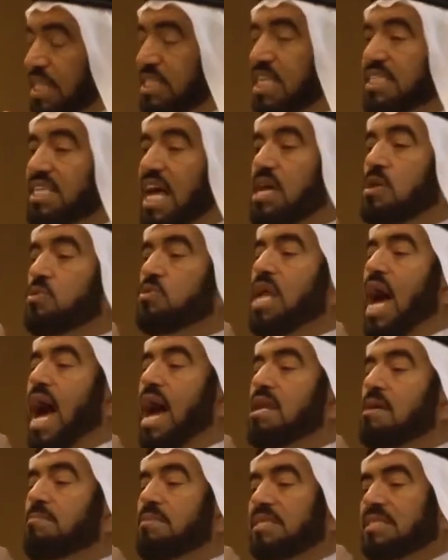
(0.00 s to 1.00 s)
It is a
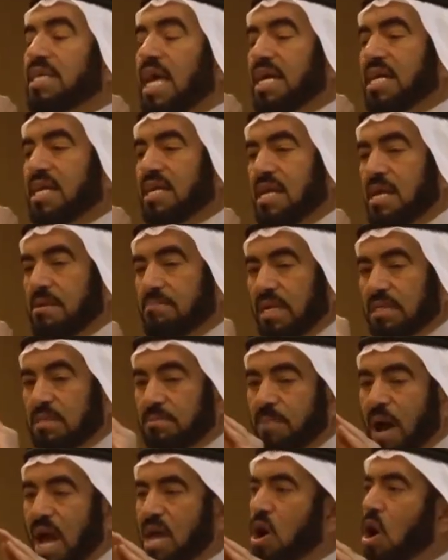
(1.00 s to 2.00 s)
unanimous
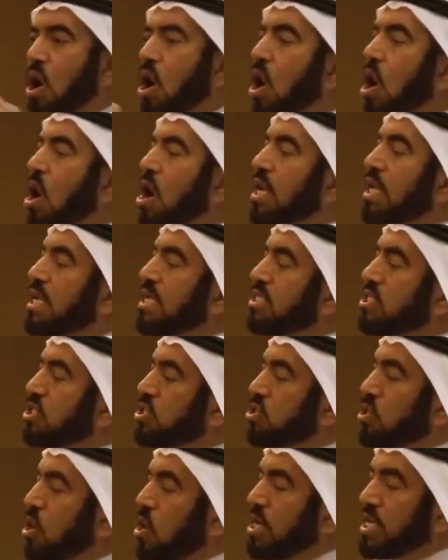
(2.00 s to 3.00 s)
agreement by all
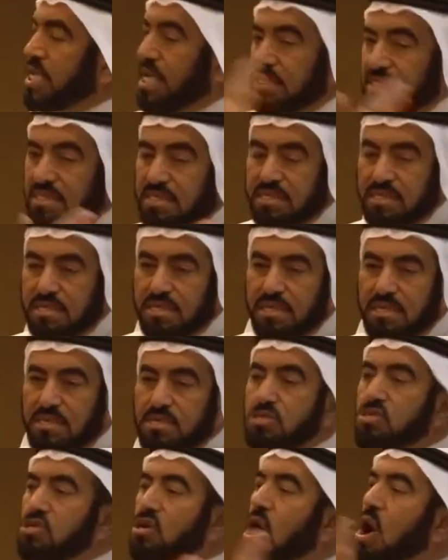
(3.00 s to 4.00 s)
historians,
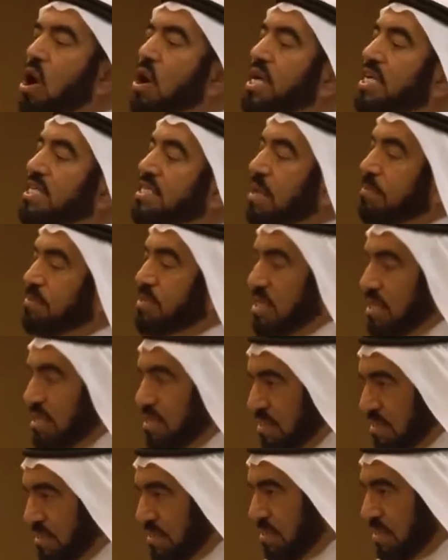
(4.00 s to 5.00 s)
no
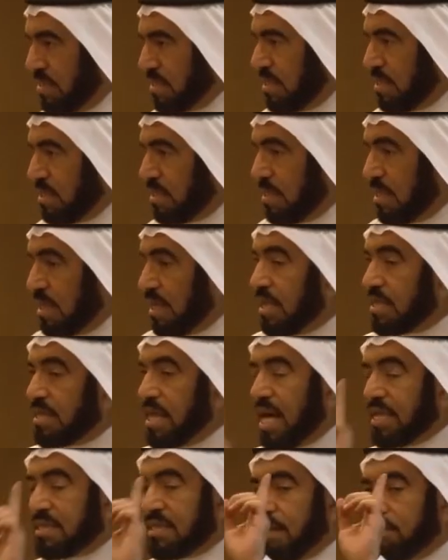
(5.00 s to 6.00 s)
exception,
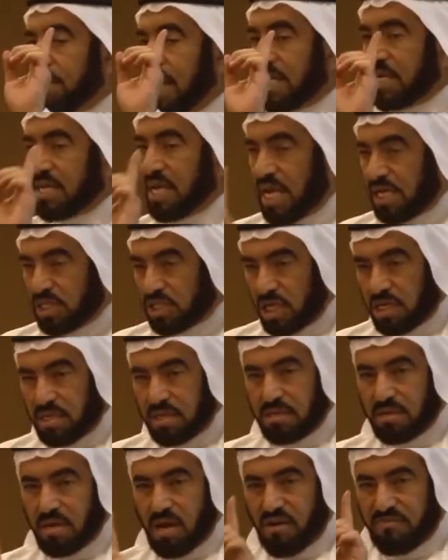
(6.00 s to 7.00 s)
that the
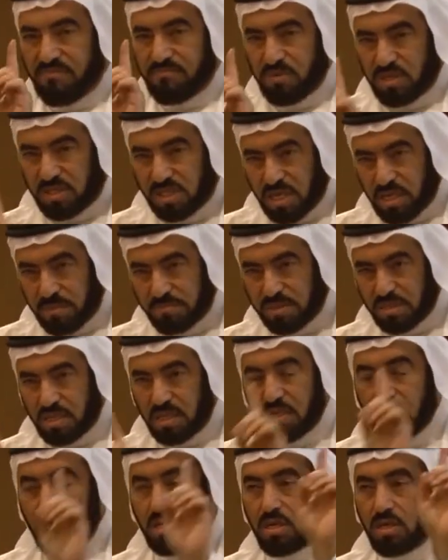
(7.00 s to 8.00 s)
migration of
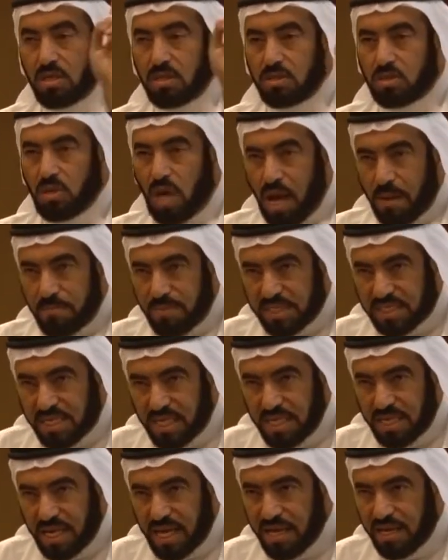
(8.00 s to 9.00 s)
Muslims to
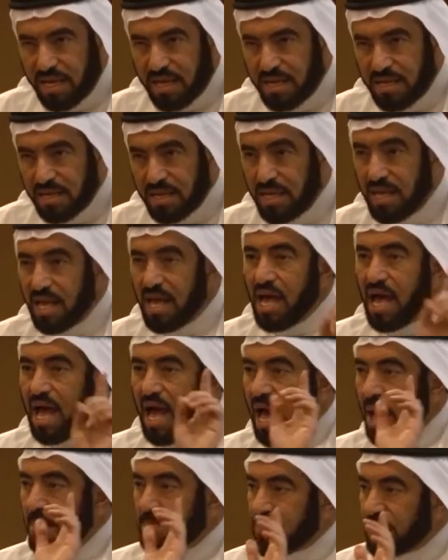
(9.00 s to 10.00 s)
Abyssinia
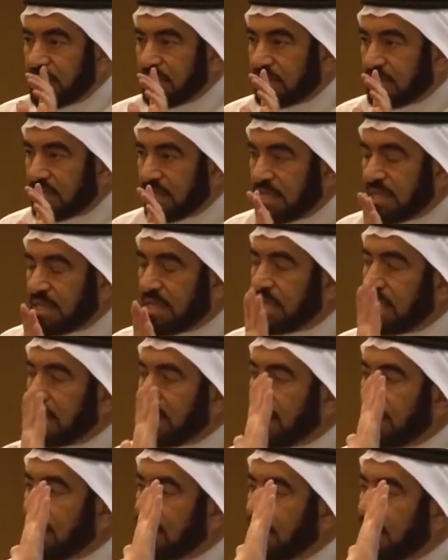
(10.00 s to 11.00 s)
happened
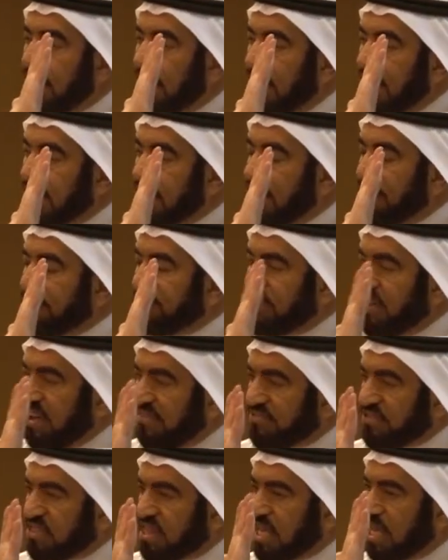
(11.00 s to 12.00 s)
in the
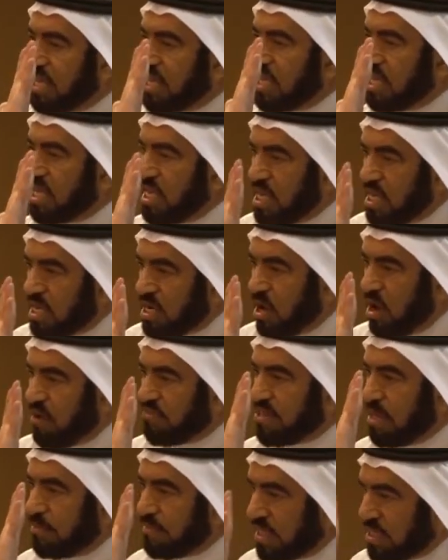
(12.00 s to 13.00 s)
5th year
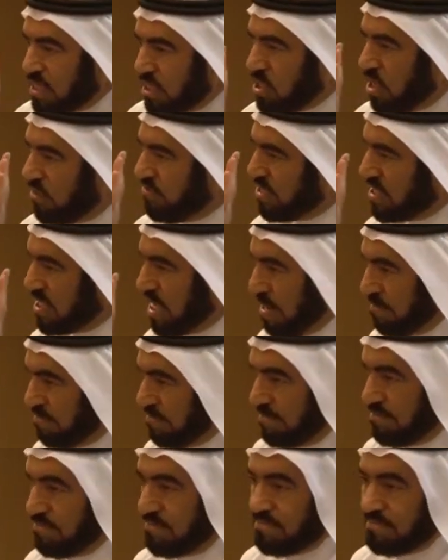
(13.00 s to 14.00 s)
of the message of
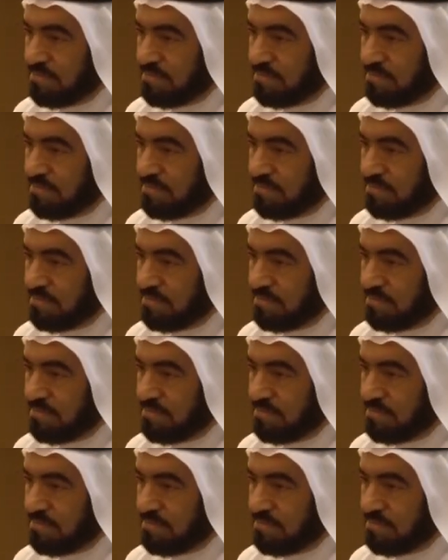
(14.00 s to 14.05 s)
Islam.